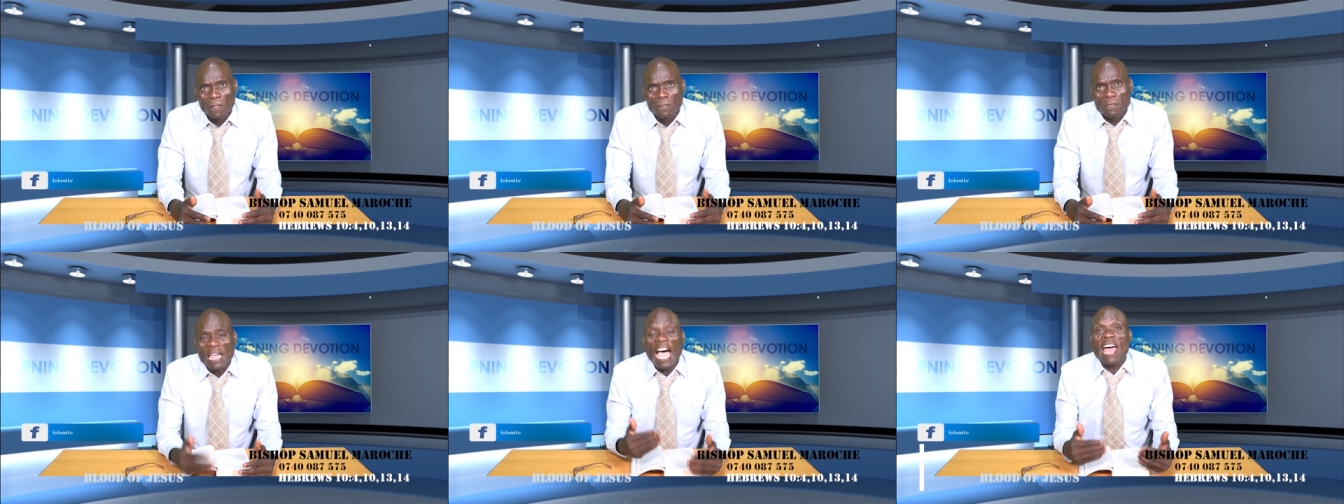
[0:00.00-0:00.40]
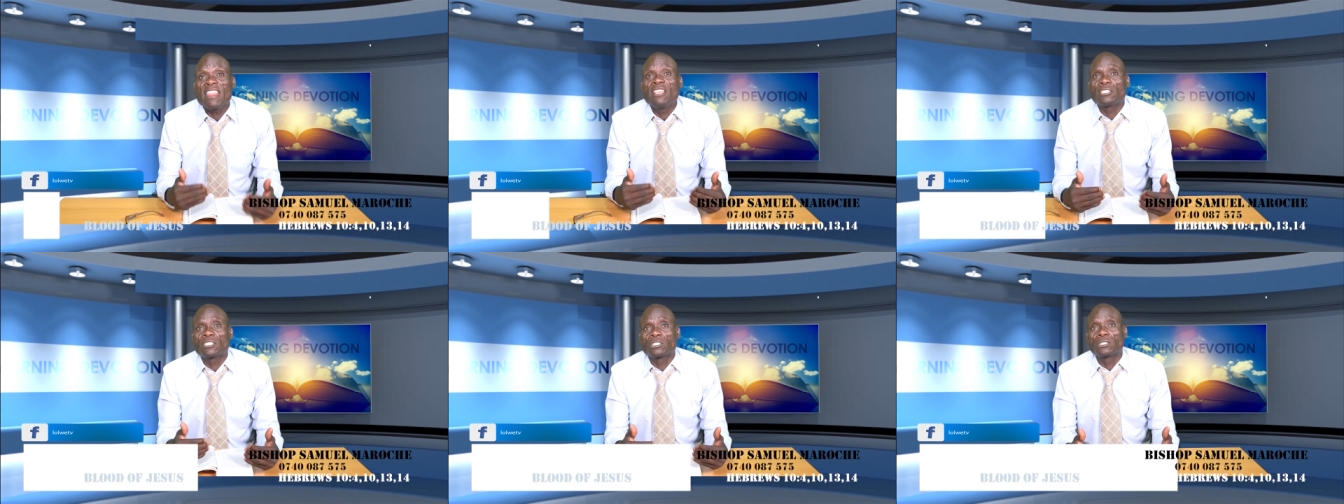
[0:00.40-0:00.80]
That
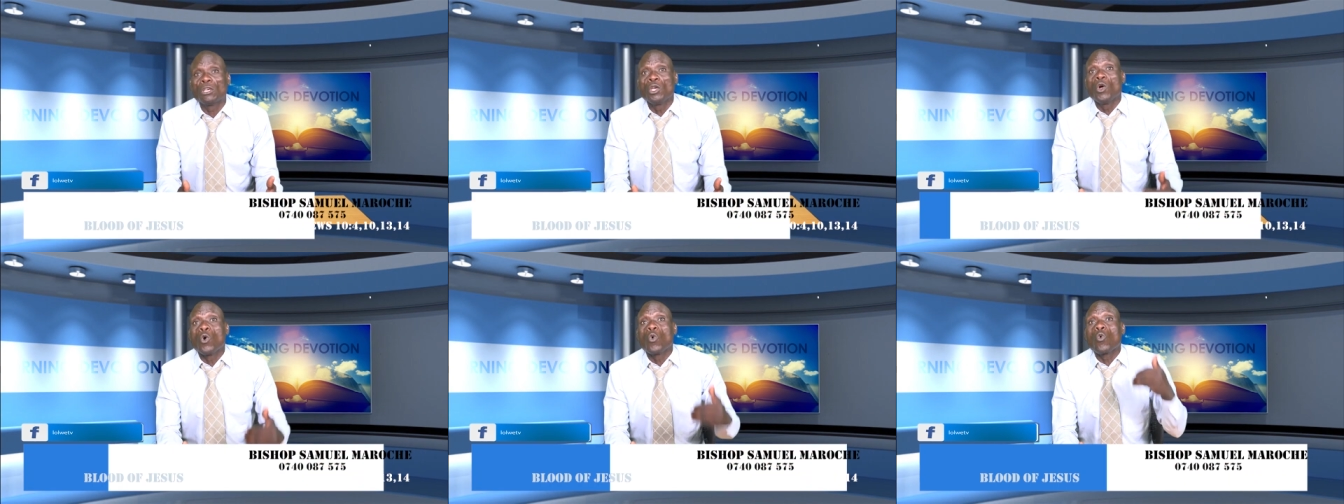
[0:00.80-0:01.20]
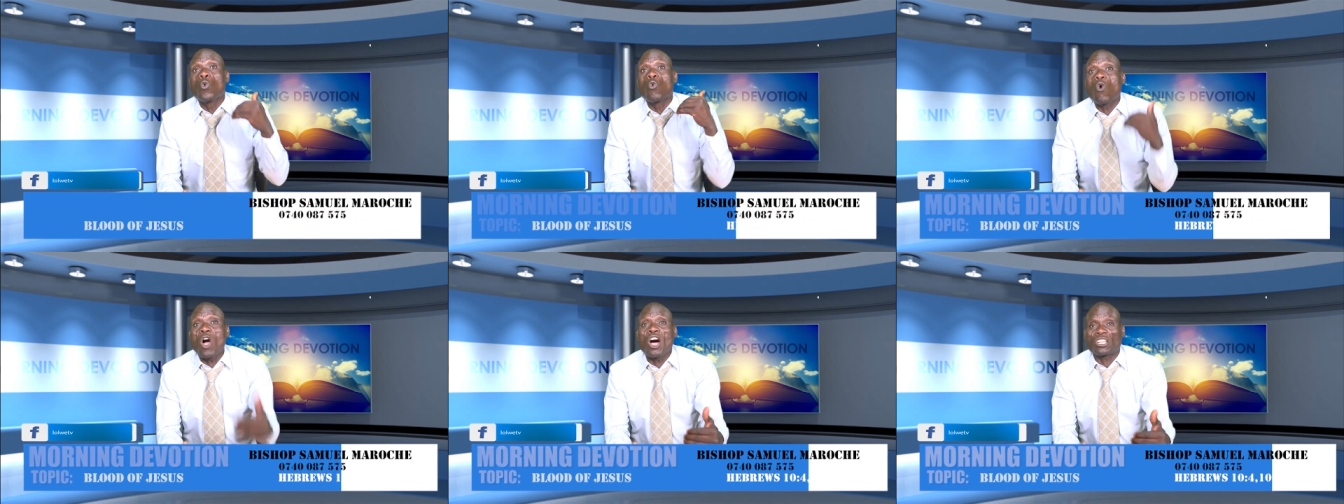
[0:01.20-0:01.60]
is
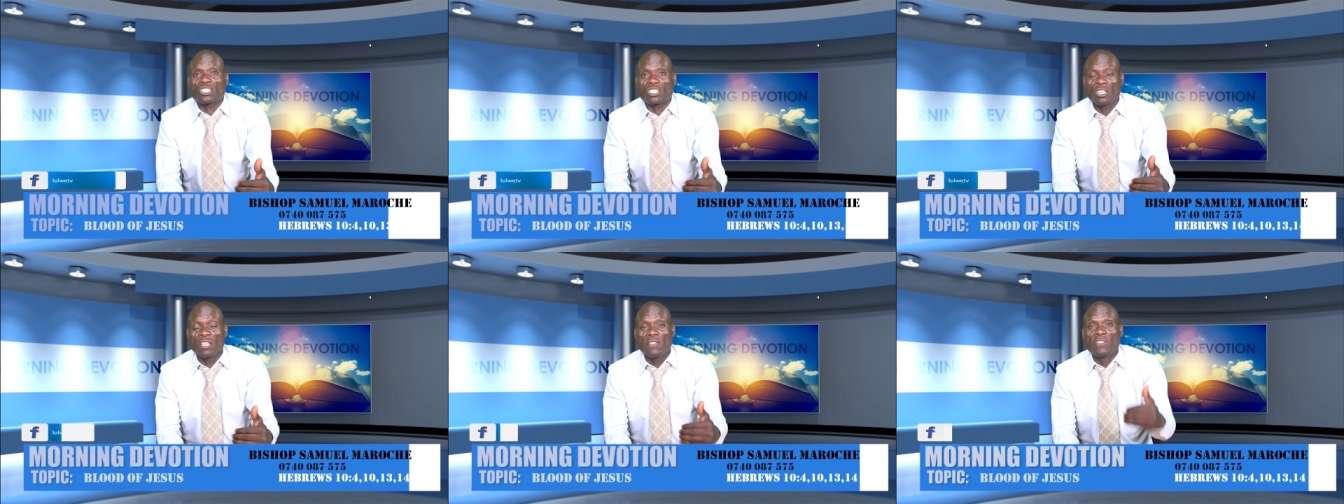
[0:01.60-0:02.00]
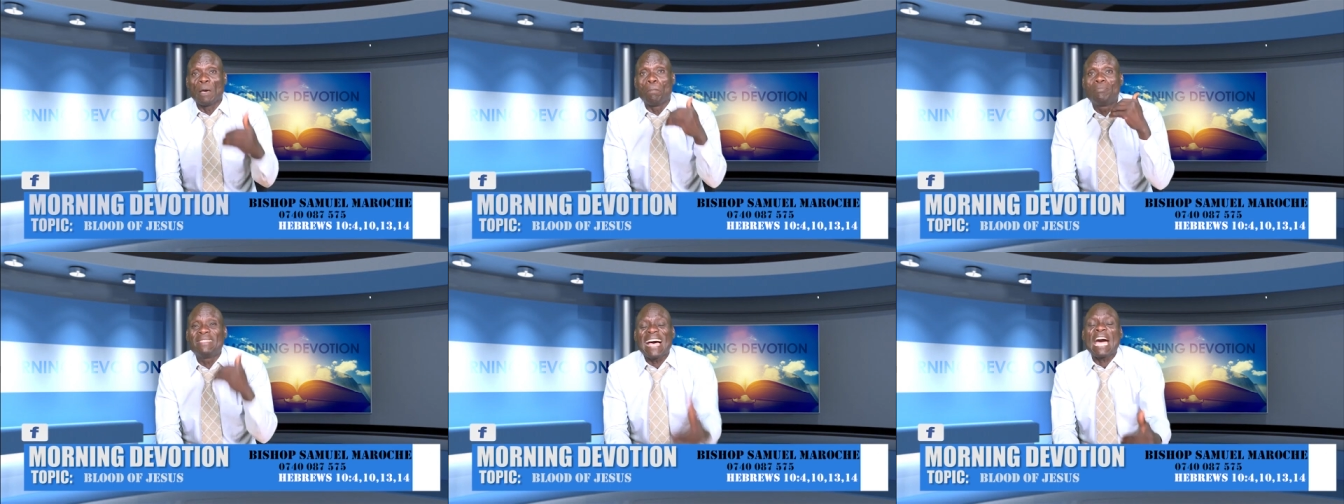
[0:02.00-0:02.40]
what
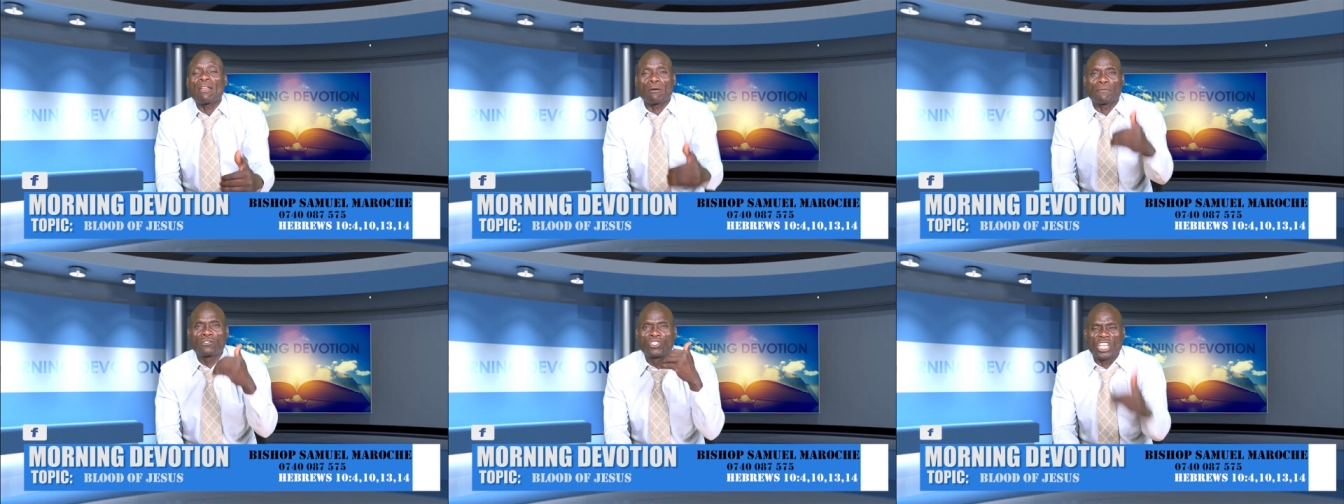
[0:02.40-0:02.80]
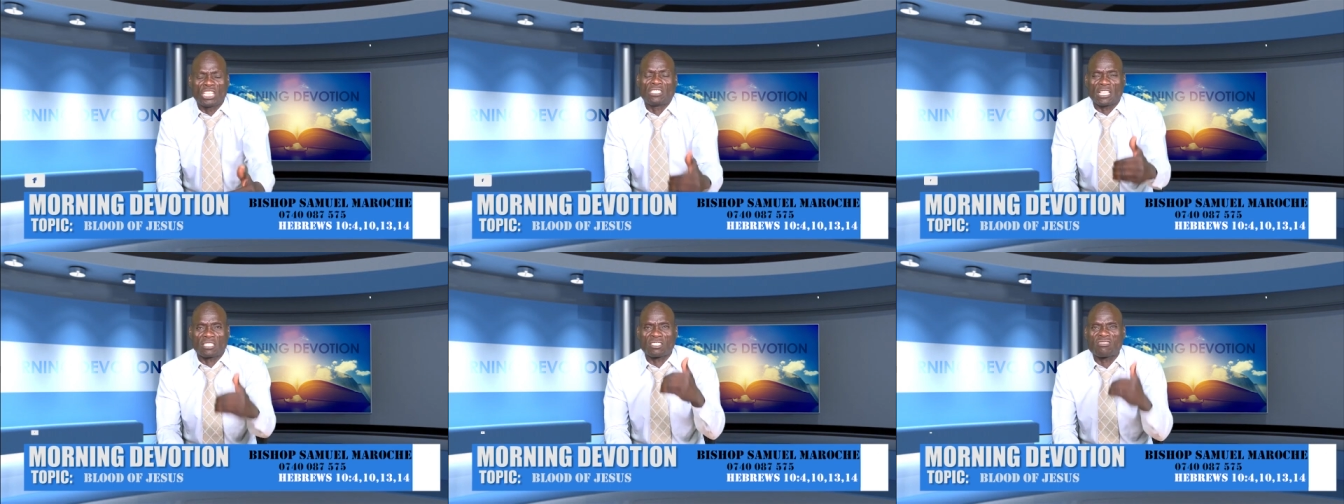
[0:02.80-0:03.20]
the blood of
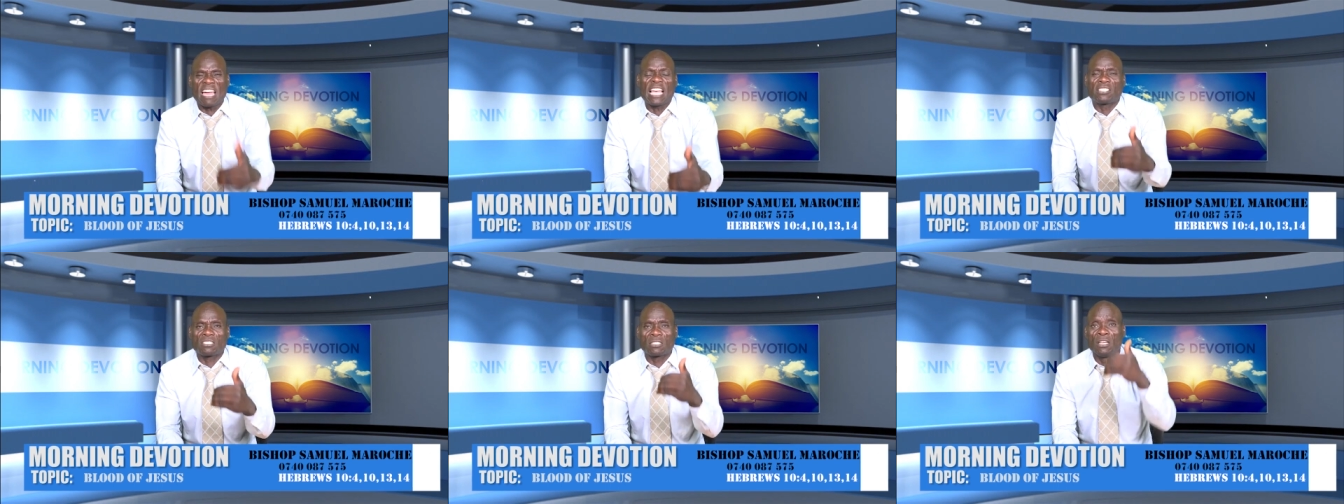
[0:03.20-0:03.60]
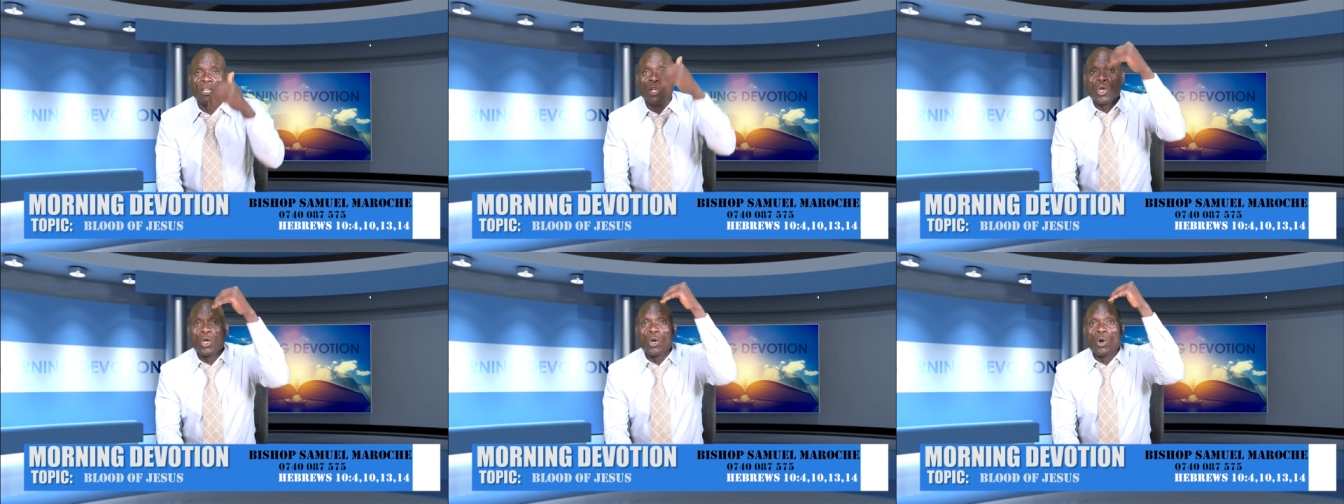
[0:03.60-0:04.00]
Jesus Christ
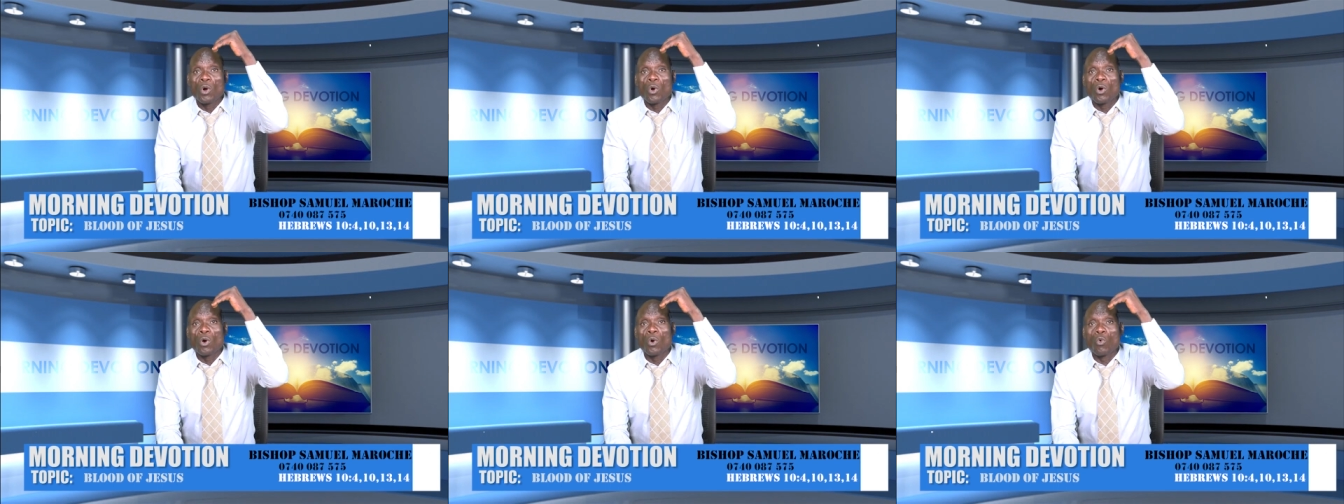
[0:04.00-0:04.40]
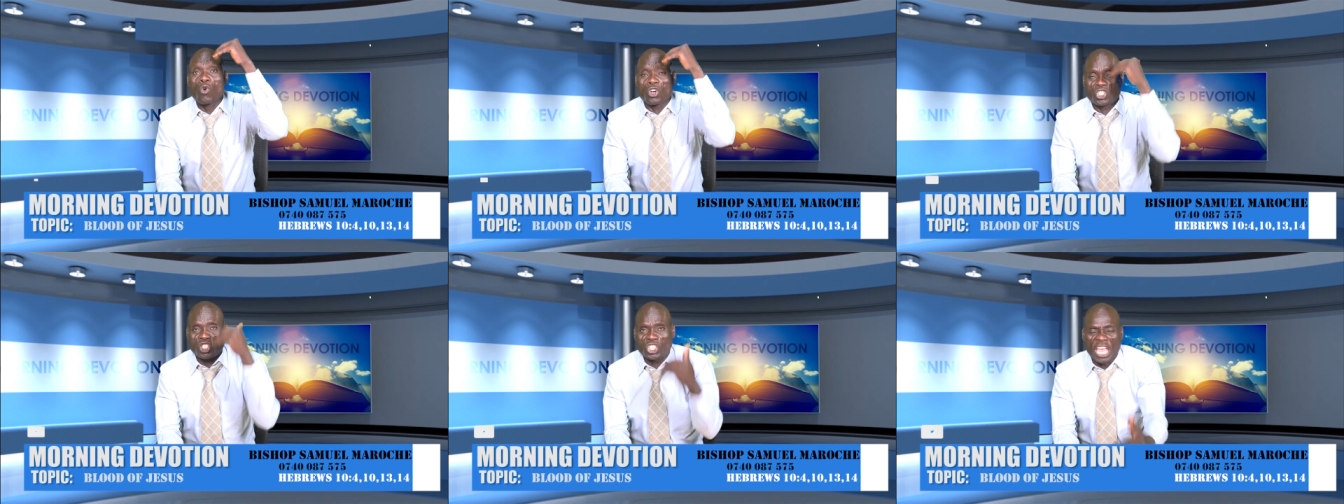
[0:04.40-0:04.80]

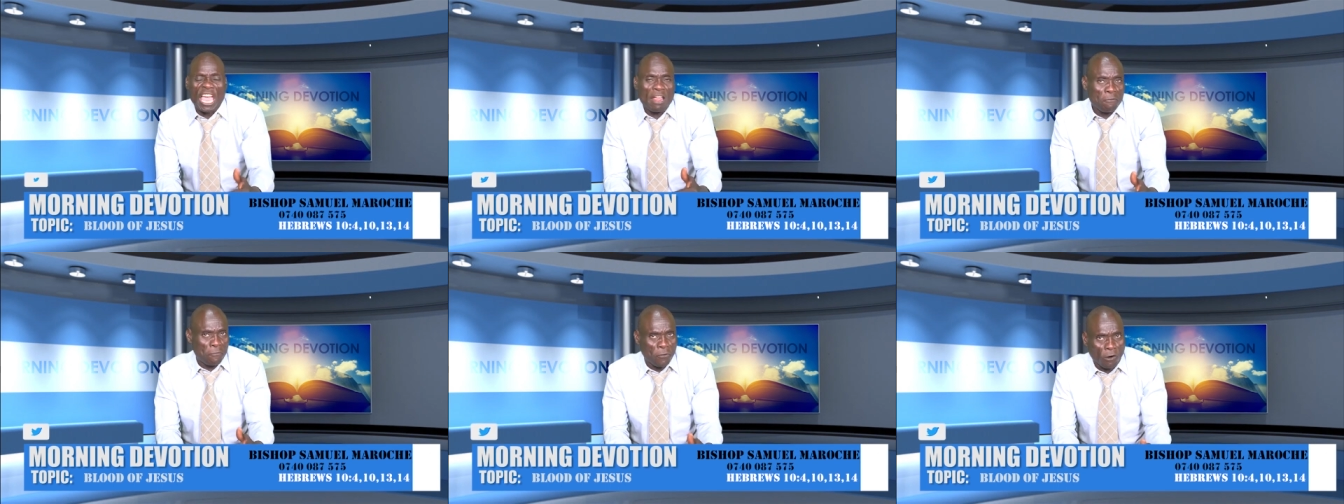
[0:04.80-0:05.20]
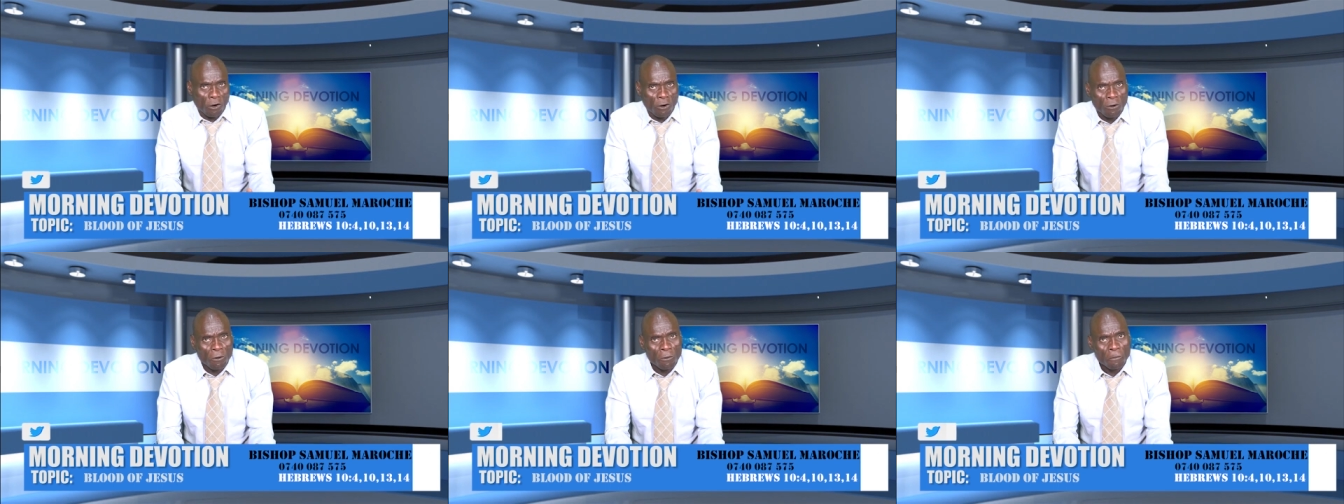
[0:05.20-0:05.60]
was shed for.